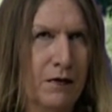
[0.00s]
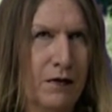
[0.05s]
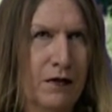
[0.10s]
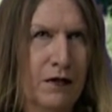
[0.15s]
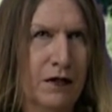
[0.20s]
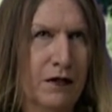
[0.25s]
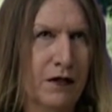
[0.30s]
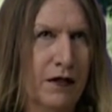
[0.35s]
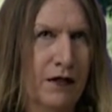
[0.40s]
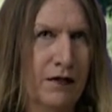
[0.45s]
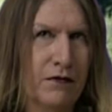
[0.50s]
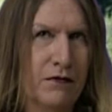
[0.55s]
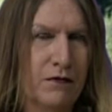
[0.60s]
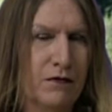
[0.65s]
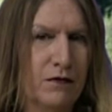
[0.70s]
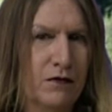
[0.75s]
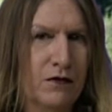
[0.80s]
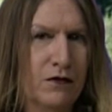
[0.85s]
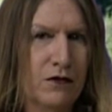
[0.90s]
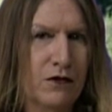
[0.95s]
and they've
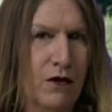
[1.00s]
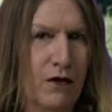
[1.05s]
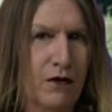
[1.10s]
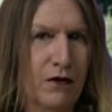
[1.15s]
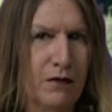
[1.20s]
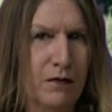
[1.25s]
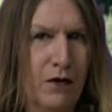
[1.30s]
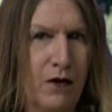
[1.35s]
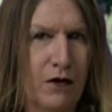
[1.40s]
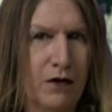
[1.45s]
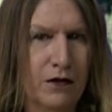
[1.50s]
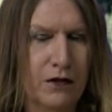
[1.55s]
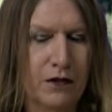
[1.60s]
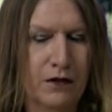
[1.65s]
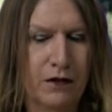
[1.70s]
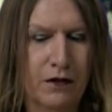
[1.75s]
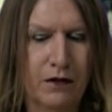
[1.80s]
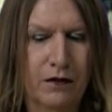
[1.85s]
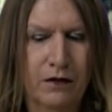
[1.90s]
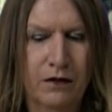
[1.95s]
sold them all
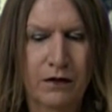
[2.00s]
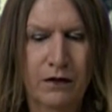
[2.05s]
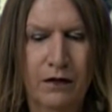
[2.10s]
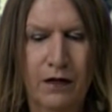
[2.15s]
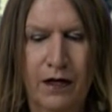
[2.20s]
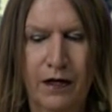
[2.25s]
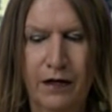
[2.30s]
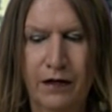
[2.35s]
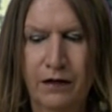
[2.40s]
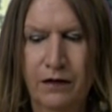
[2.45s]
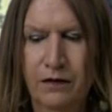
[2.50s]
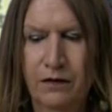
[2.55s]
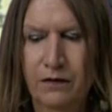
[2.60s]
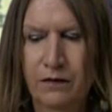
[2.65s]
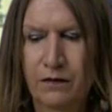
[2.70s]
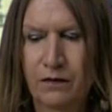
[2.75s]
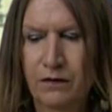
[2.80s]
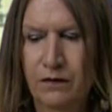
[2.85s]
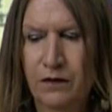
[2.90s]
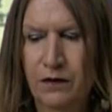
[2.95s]
to like
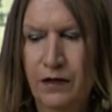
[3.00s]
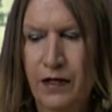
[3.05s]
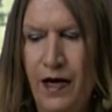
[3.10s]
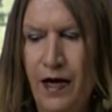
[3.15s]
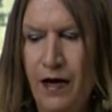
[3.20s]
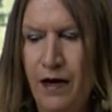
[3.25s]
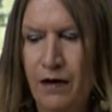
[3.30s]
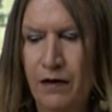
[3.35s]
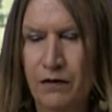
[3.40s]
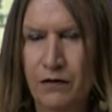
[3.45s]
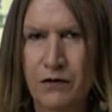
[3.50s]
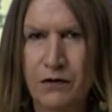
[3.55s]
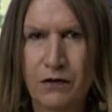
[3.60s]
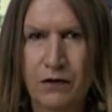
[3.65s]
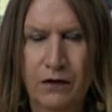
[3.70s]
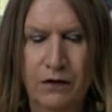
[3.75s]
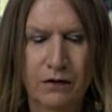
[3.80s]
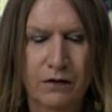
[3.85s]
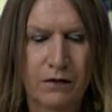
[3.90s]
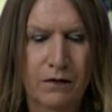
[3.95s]
cows
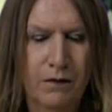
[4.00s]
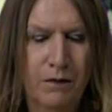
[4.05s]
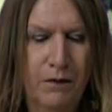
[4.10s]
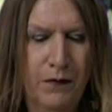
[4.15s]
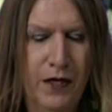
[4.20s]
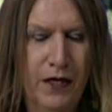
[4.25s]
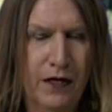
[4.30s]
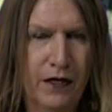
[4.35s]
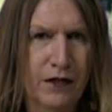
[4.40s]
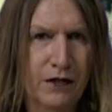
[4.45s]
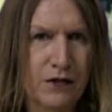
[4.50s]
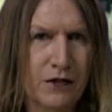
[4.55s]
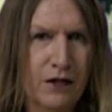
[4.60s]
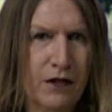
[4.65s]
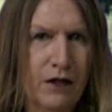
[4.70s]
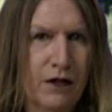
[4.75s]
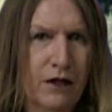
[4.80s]
and pigs.